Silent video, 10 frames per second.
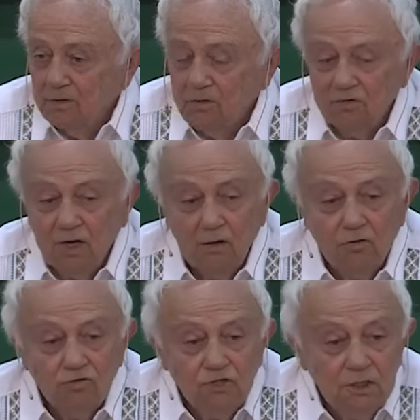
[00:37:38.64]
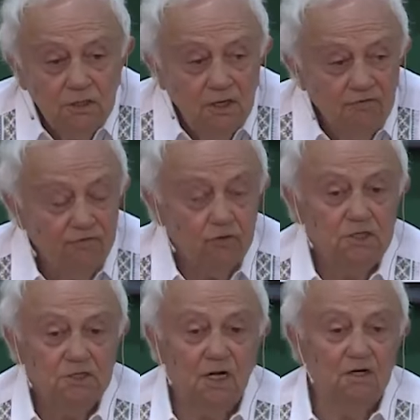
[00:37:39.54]
You see, I consider, for
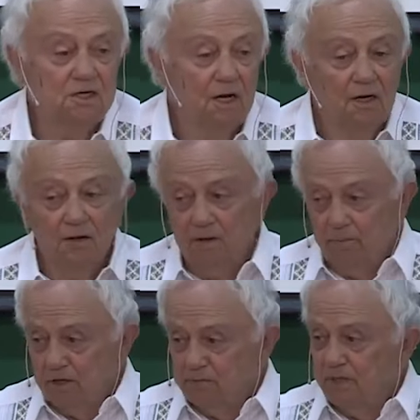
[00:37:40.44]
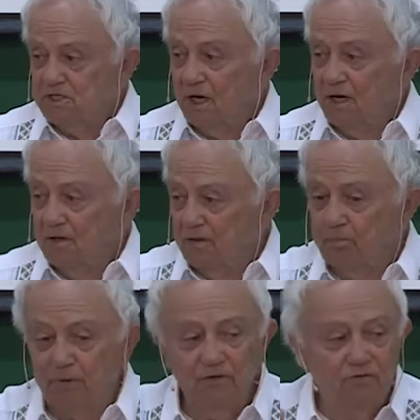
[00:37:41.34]
instance, especially the
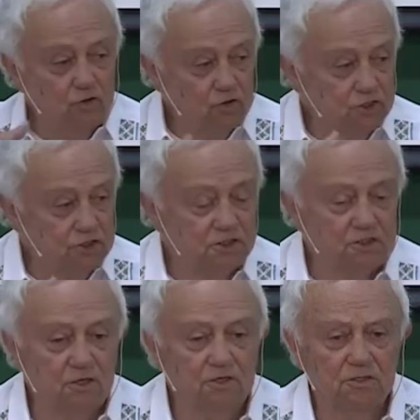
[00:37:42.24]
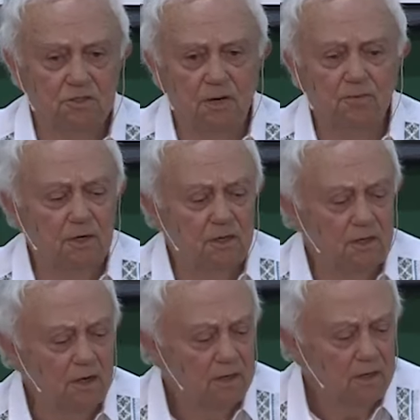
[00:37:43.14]
previous seminar,
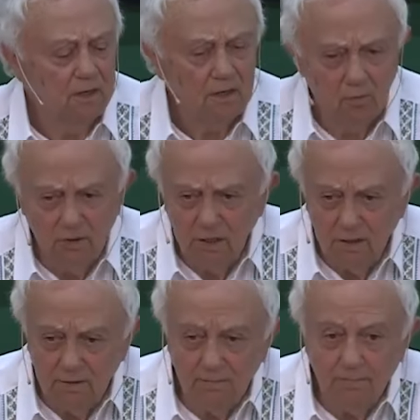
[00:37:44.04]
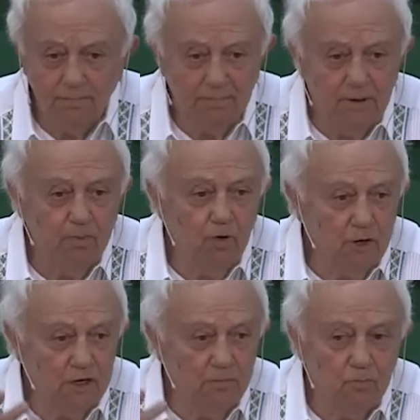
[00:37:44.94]
where people
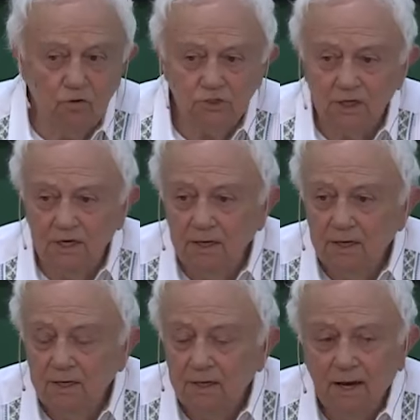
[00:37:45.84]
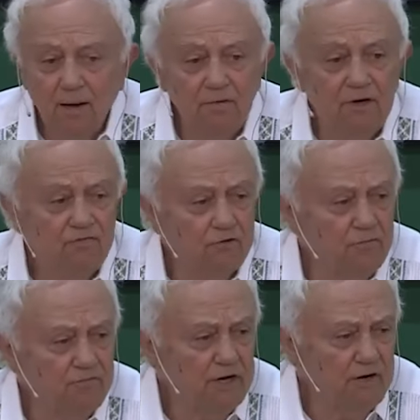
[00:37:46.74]
were mostly coming
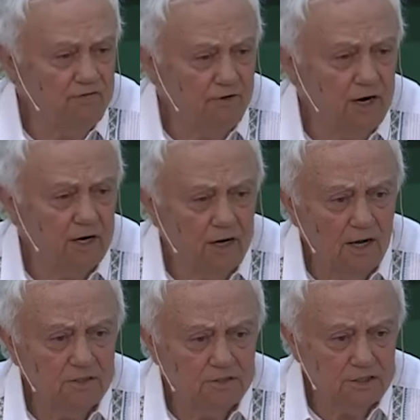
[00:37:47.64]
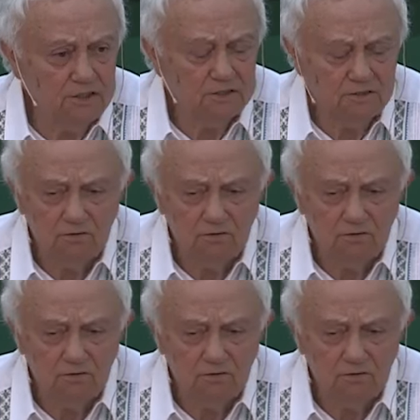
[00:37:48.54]
from very far countries,